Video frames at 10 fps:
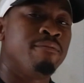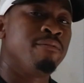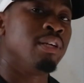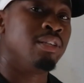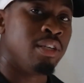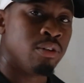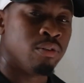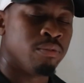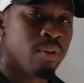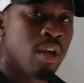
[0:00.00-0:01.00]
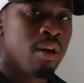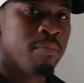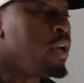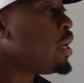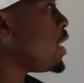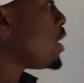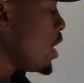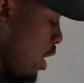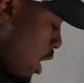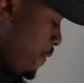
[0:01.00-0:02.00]
of the deal. Meaning,
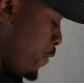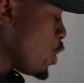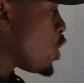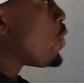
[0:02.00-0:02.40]
if you